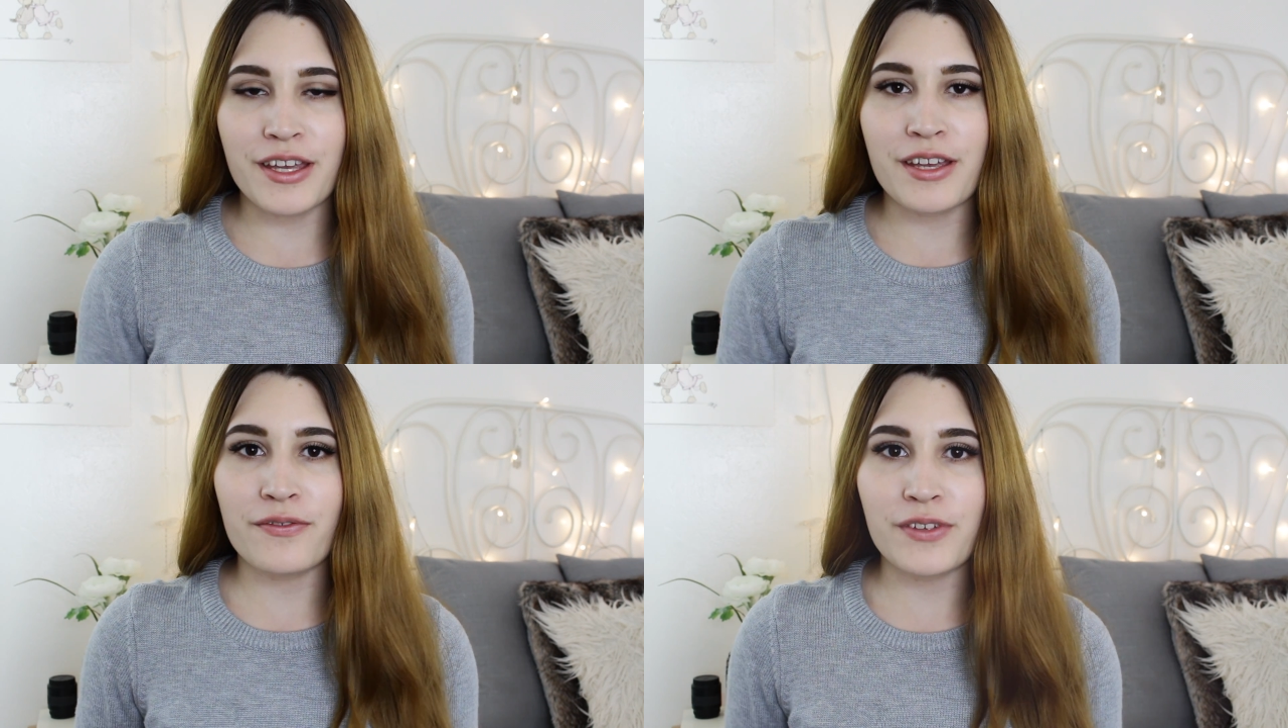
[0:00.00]

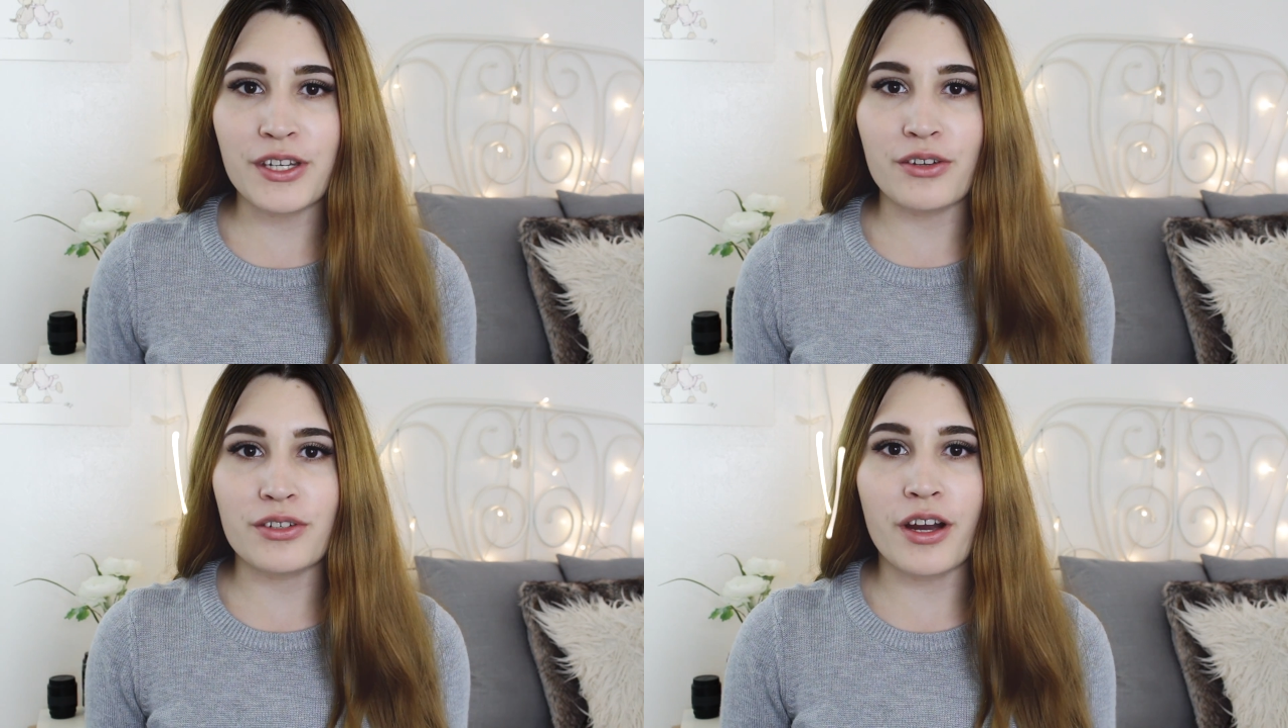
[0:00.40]
a
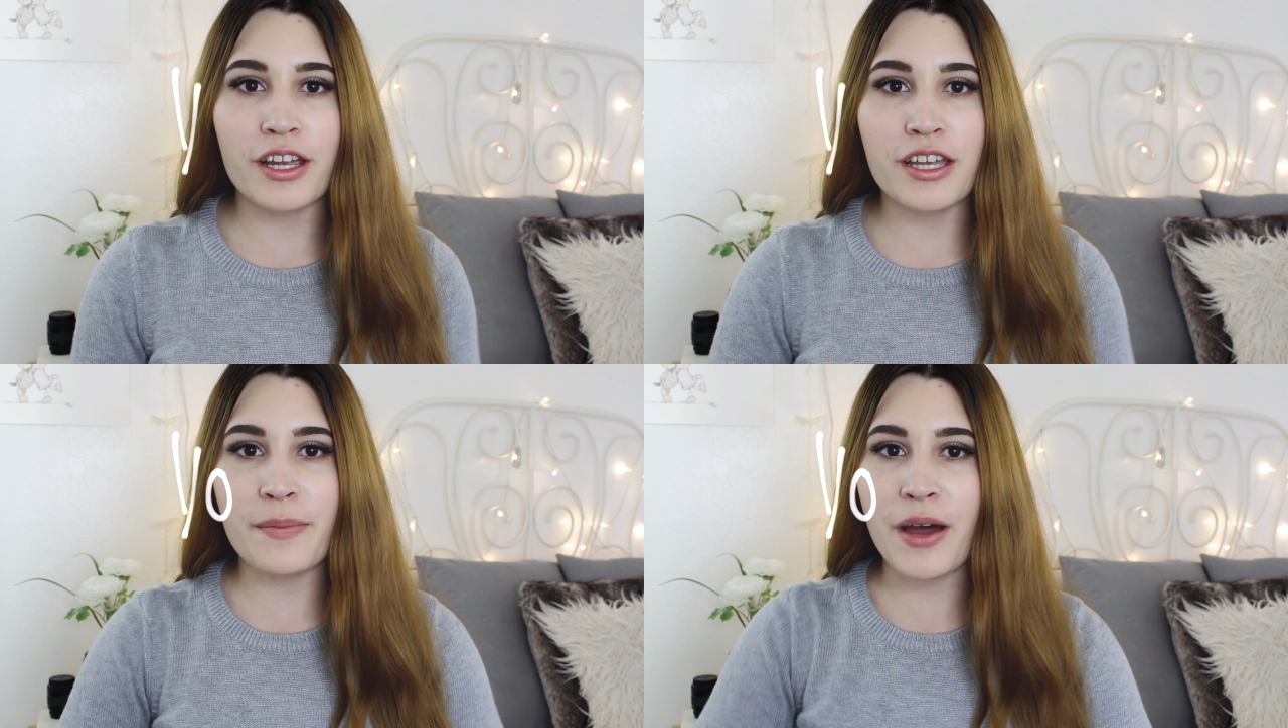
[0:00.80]
video
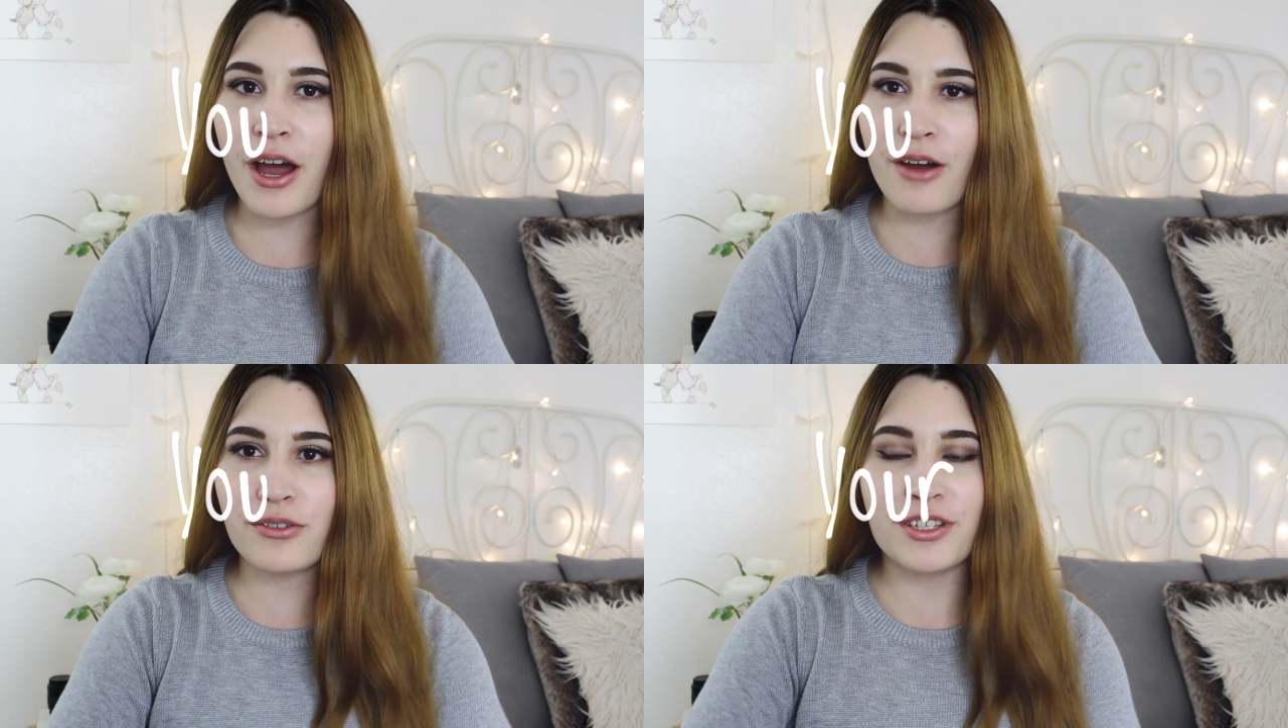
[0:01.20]
talking
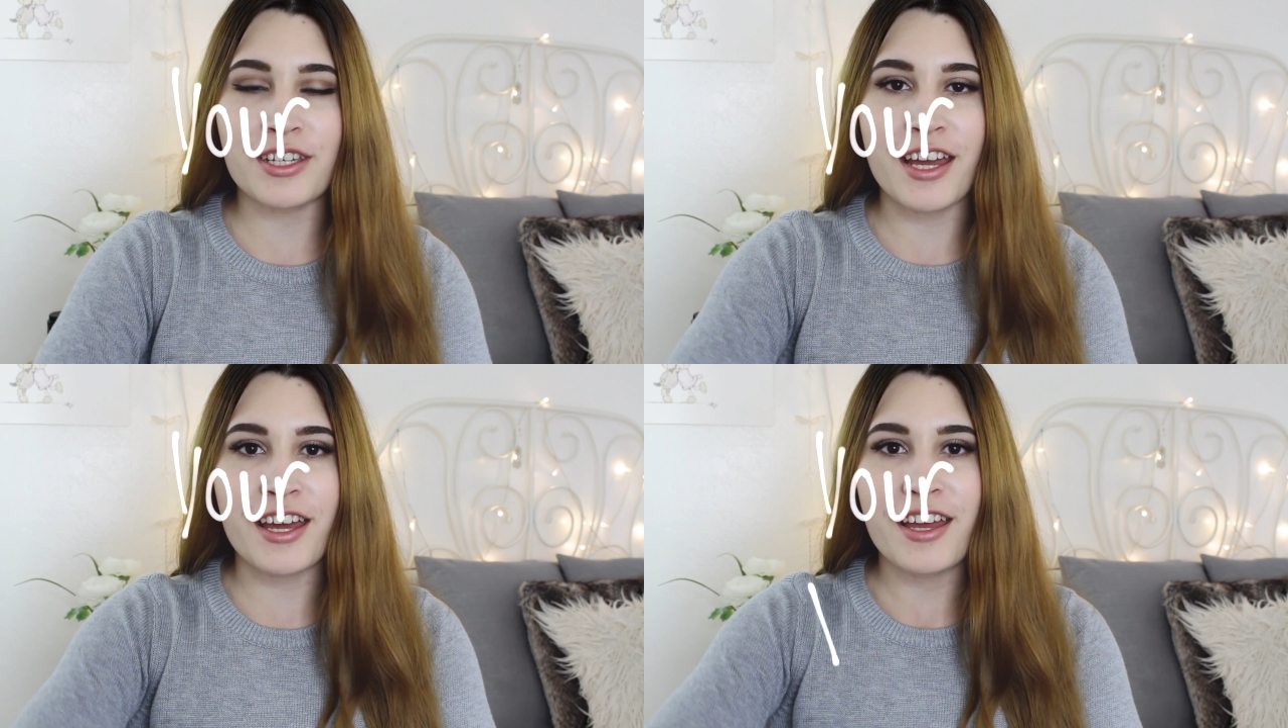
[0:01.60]
about how to
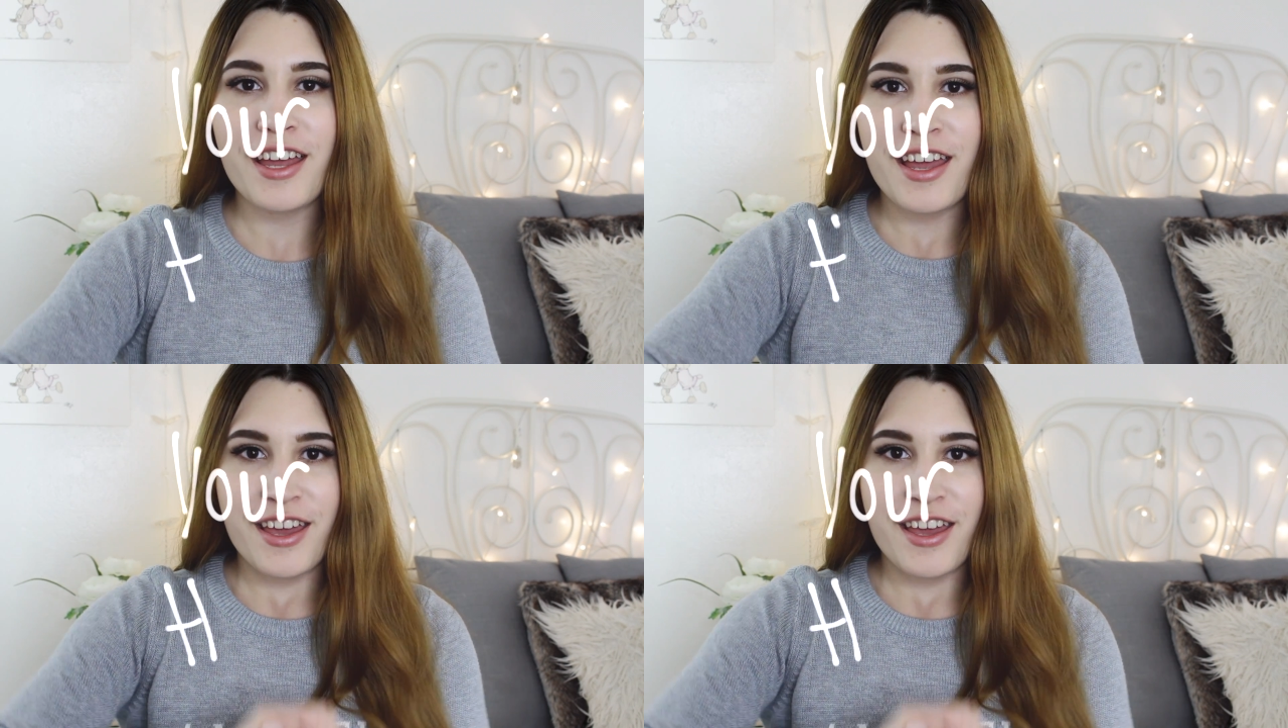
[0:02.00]
get